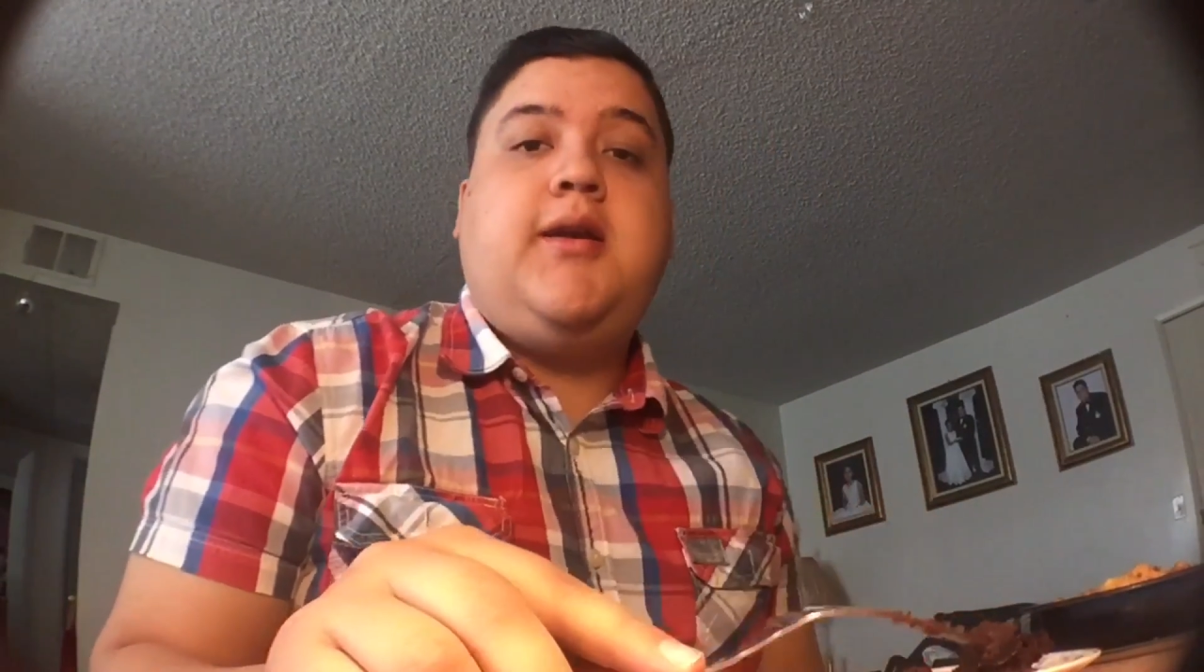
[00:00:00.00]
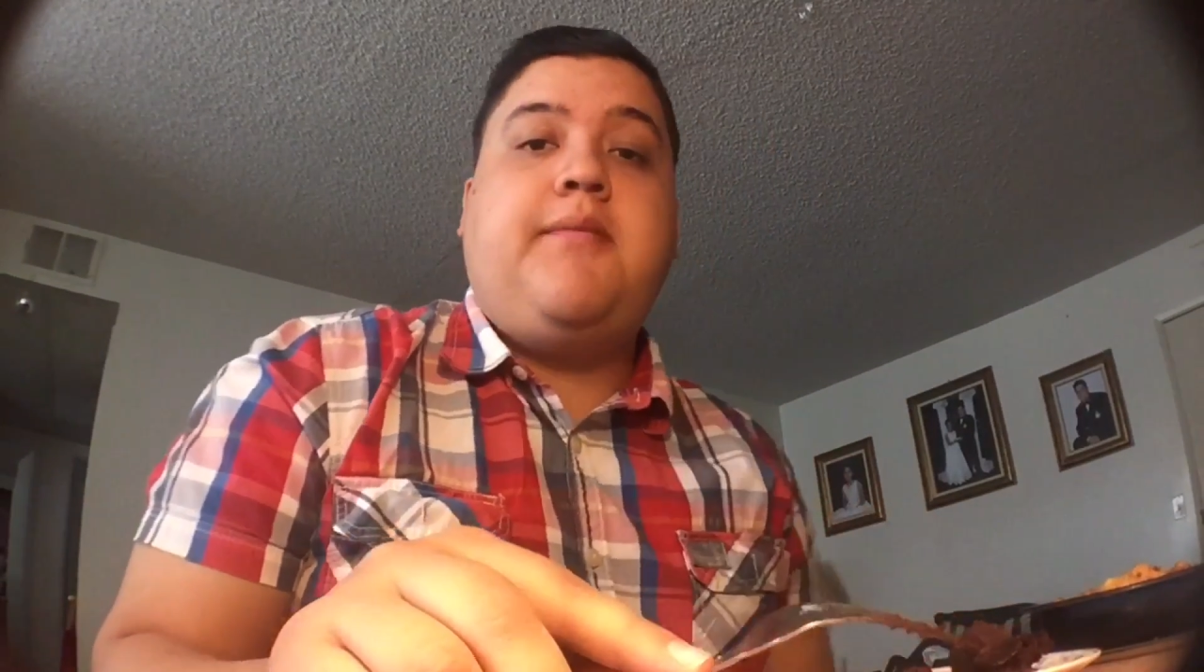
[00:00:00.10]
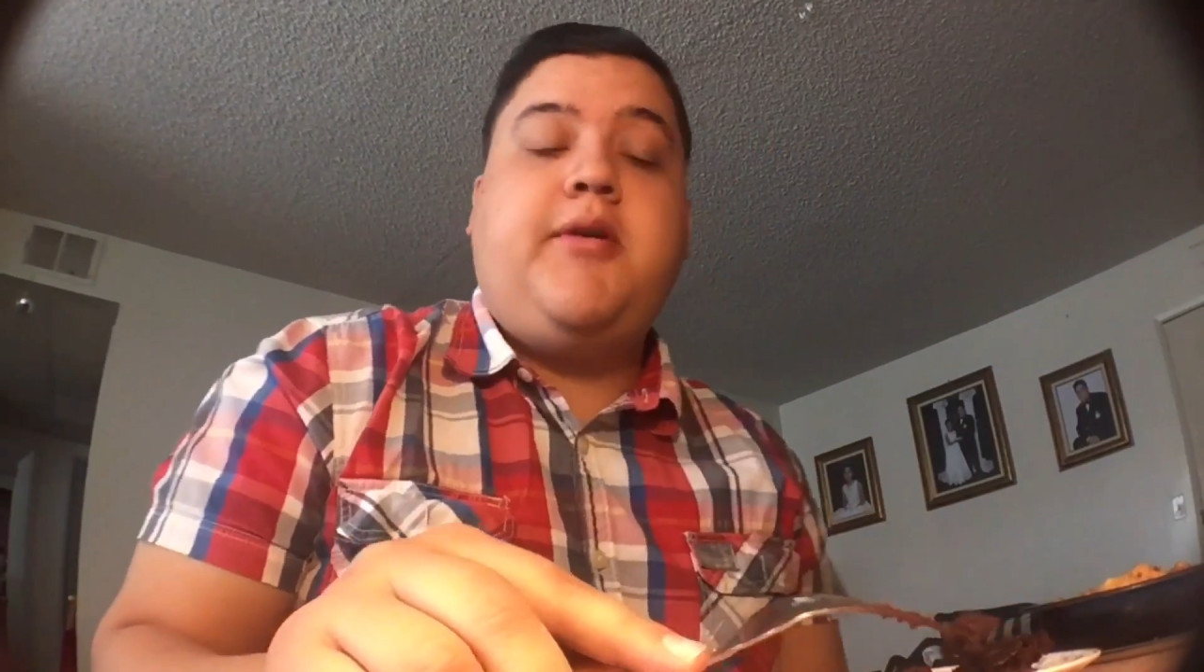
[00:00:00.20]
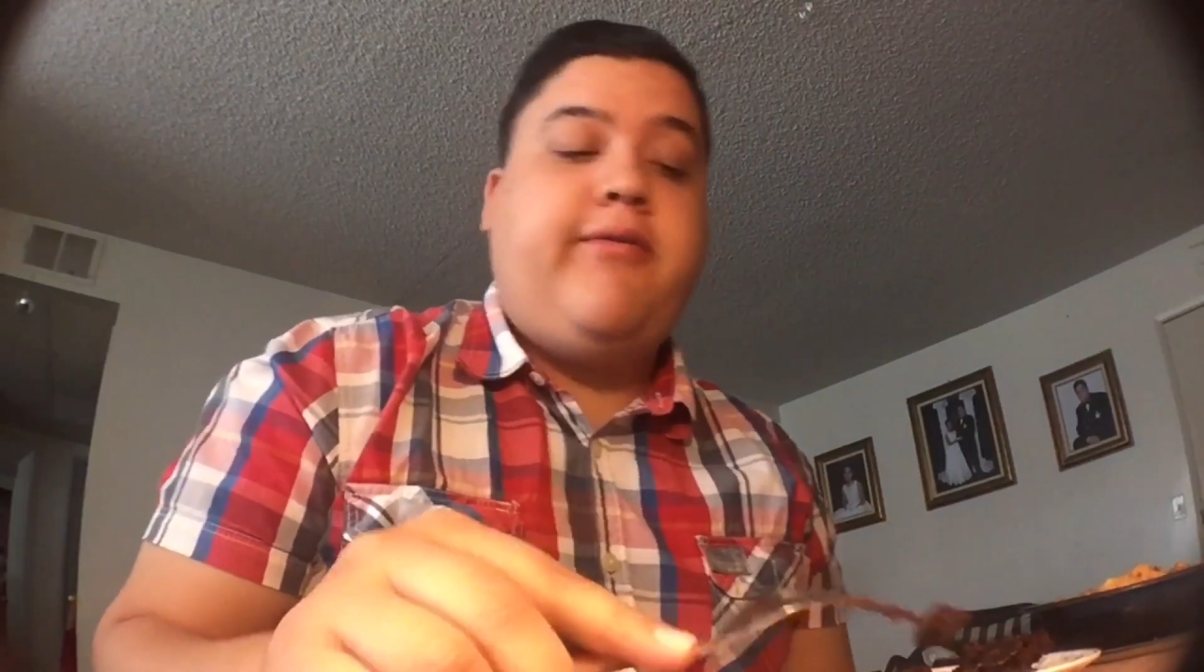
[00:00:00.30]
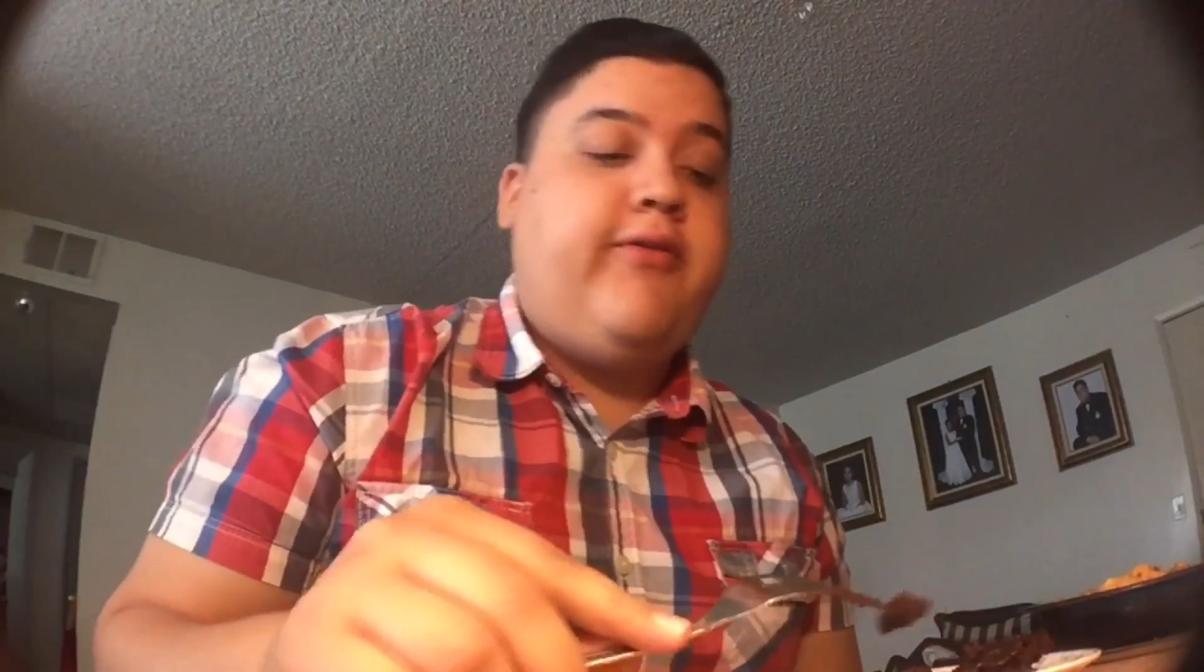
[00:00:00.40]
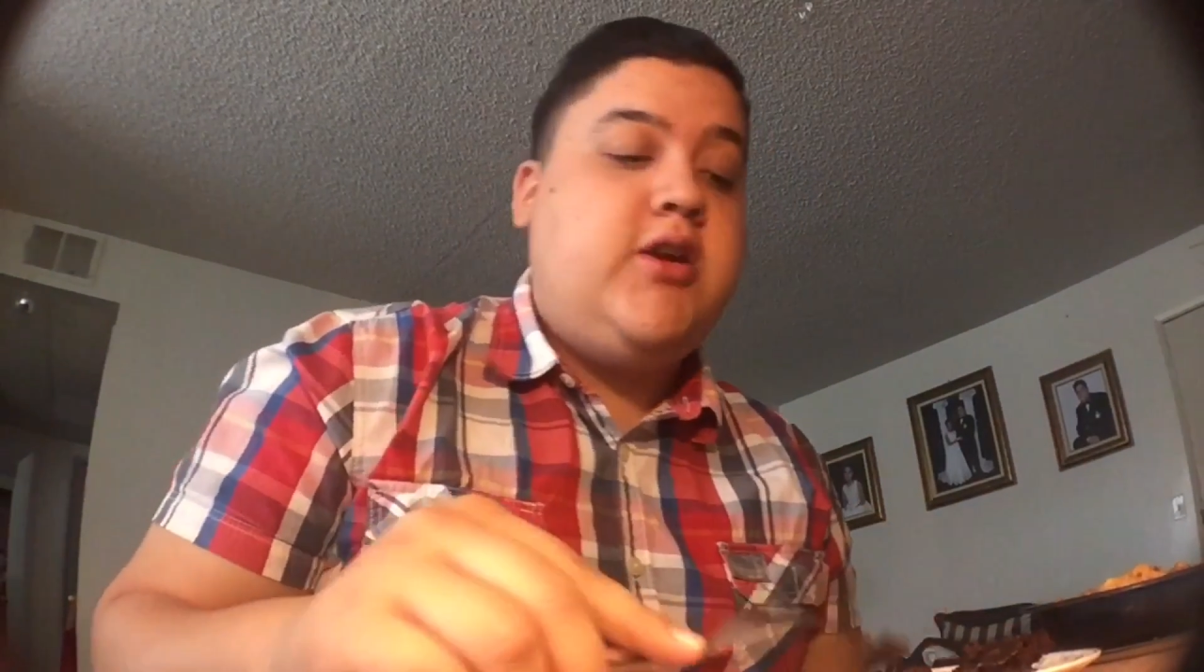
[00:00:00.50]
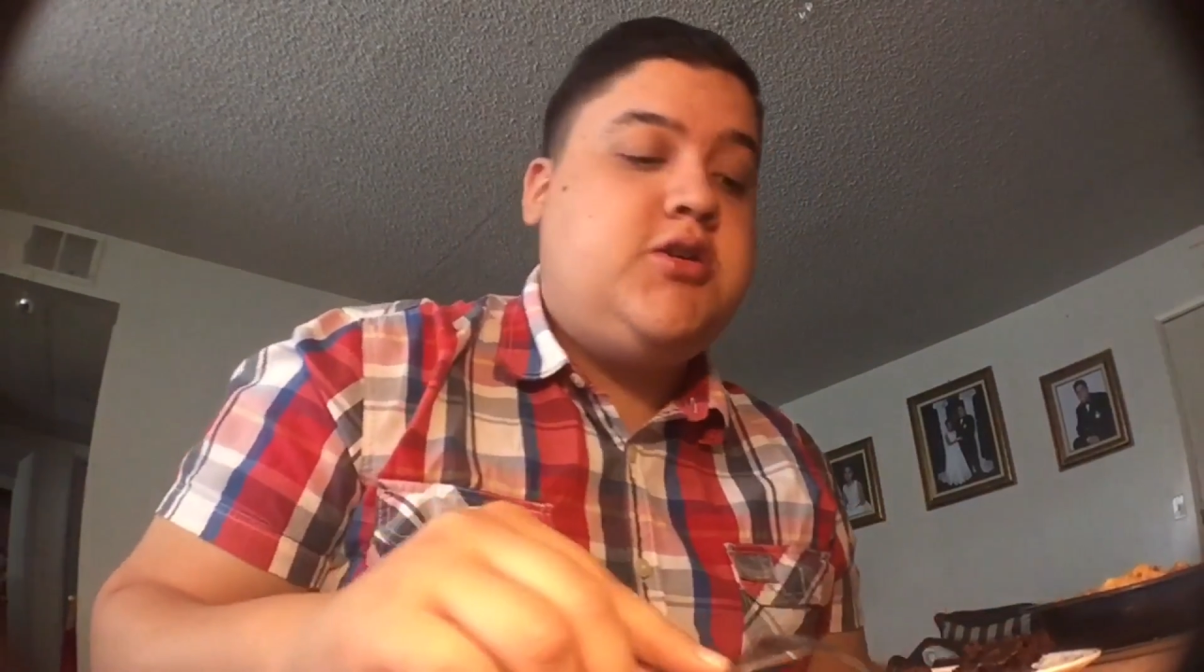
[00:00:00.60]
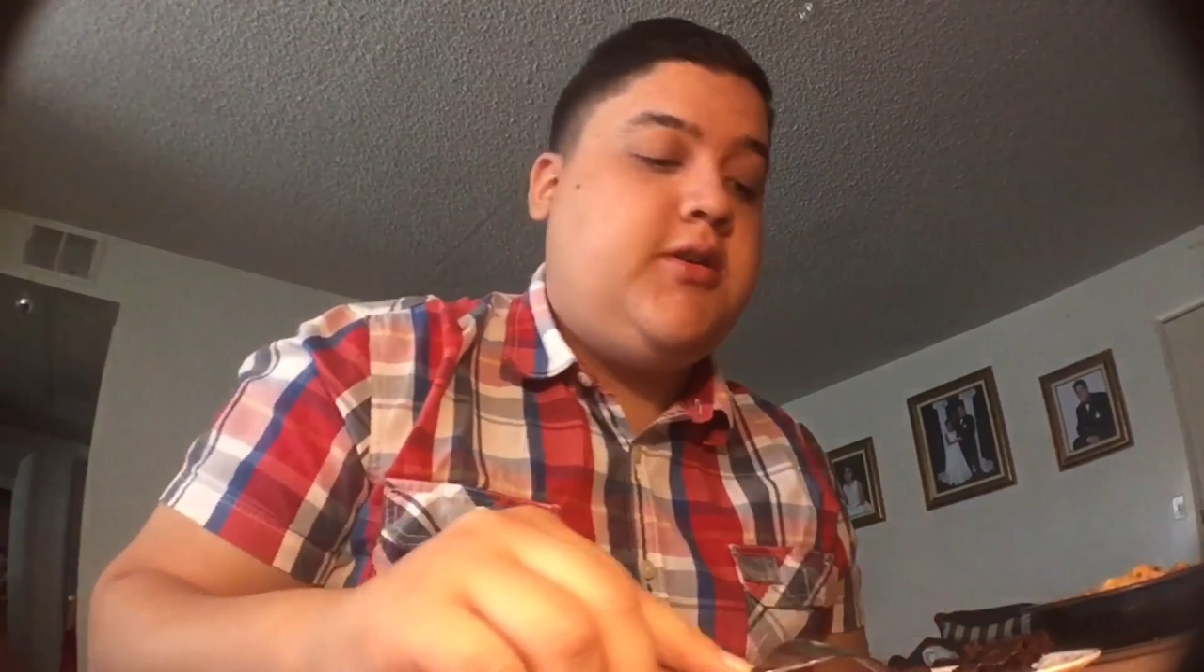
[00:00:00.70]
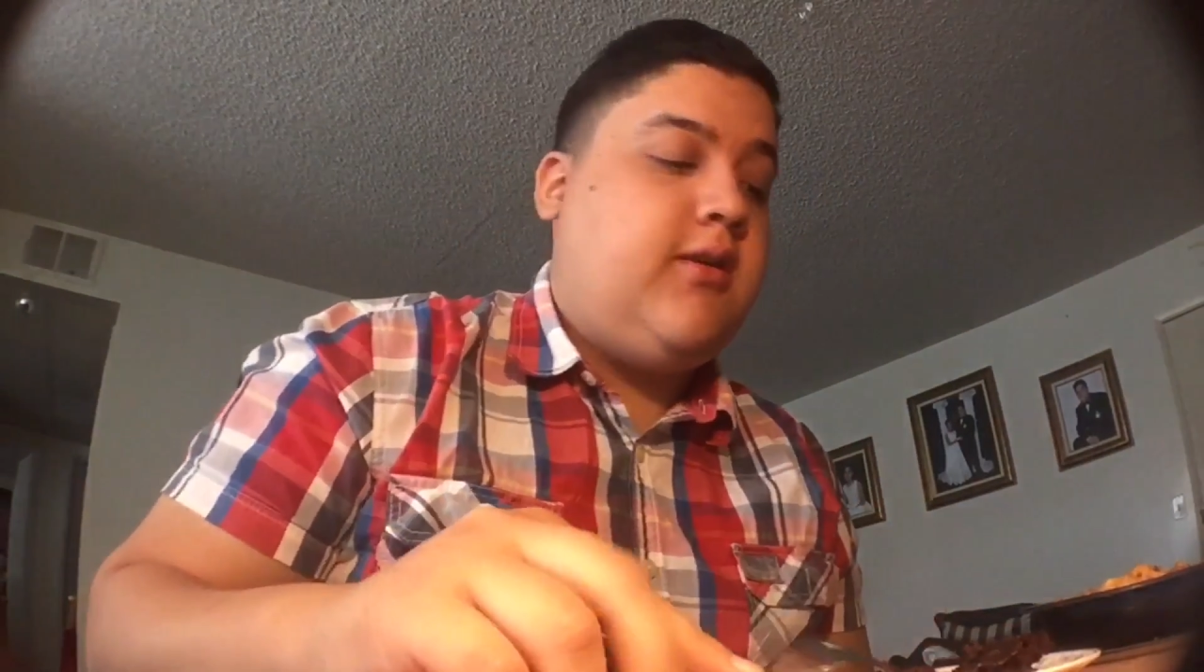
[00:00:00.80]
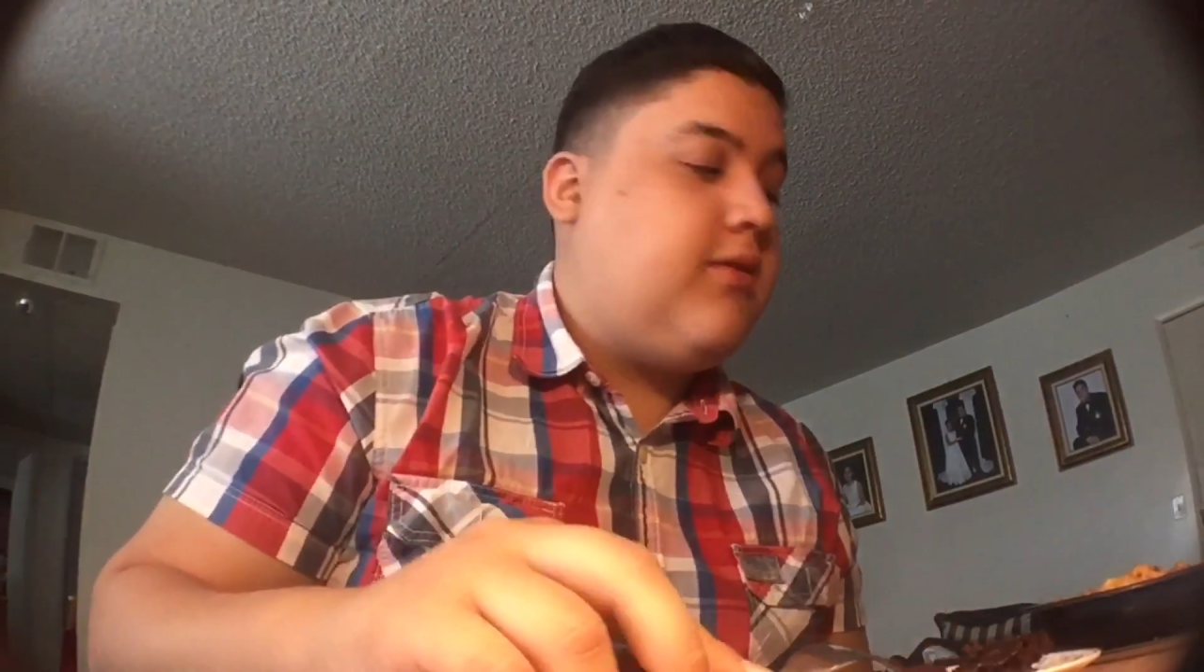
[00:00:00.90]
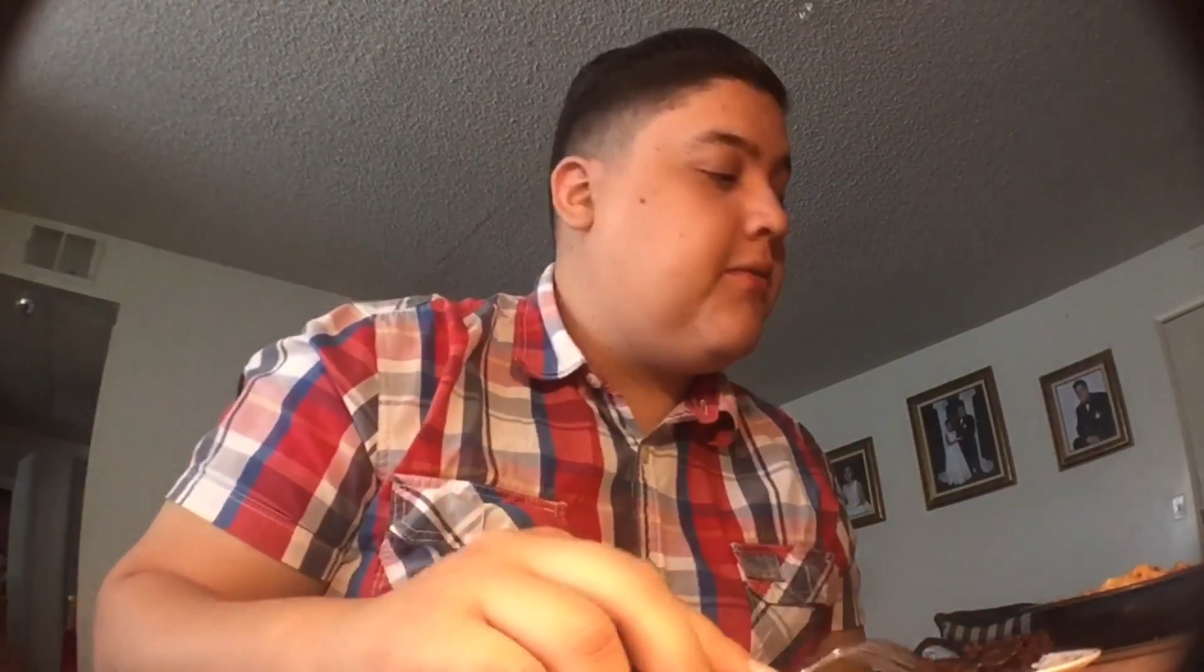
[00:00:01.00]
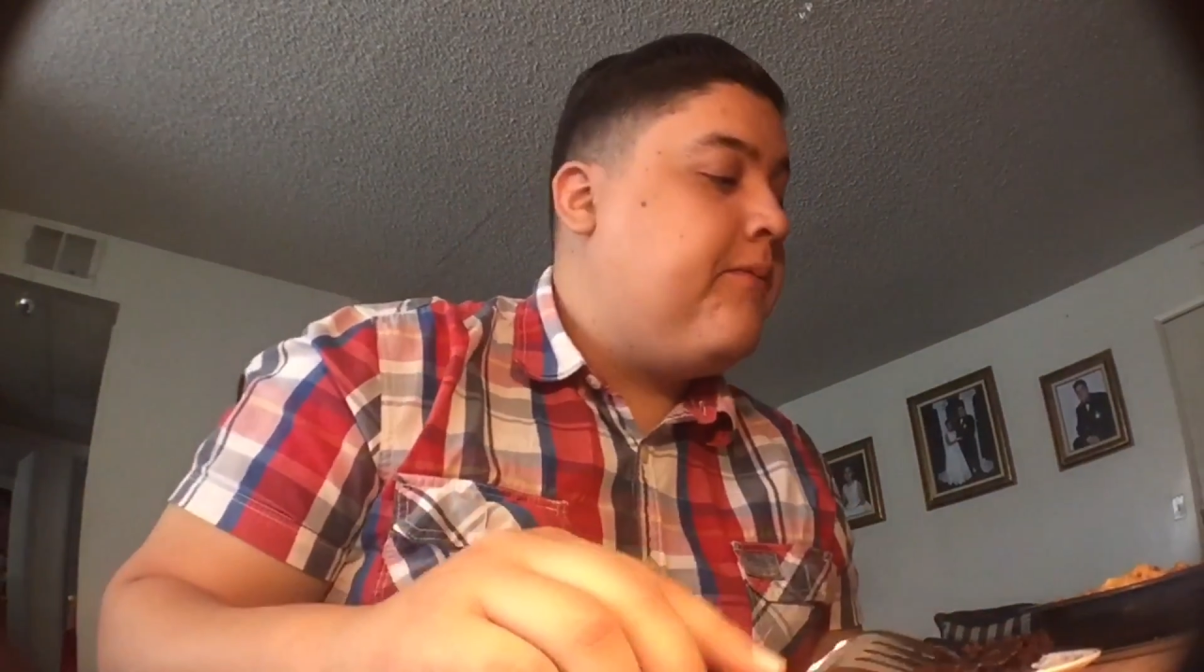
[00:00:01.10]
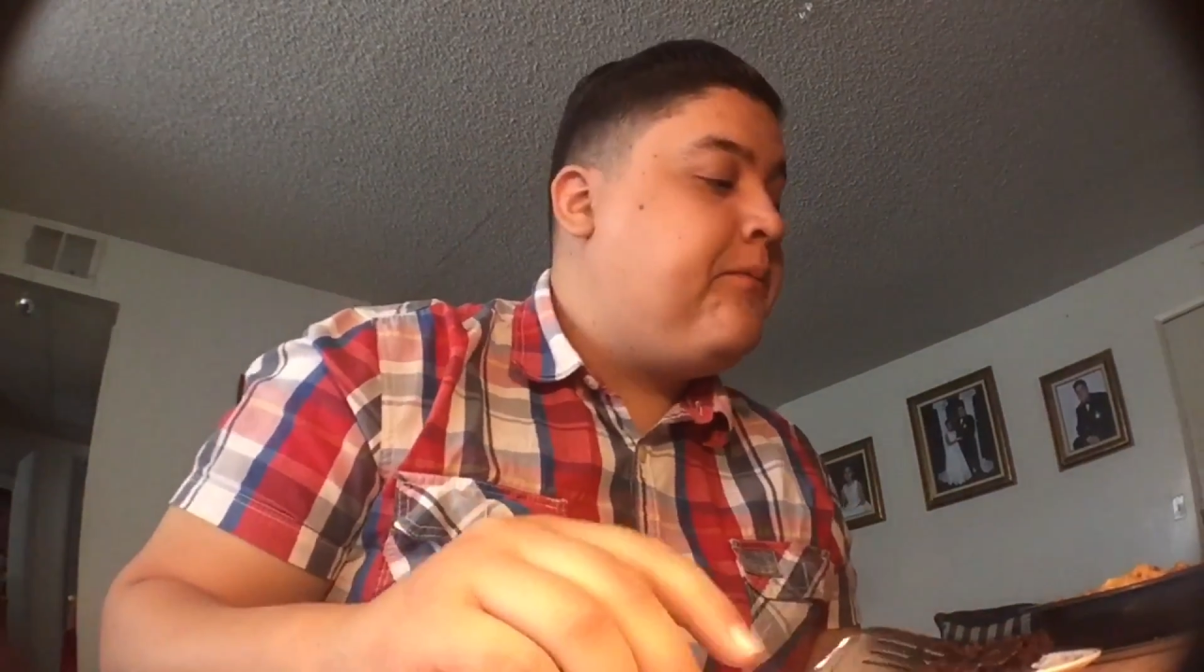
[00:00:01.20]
and I'm going to finish this.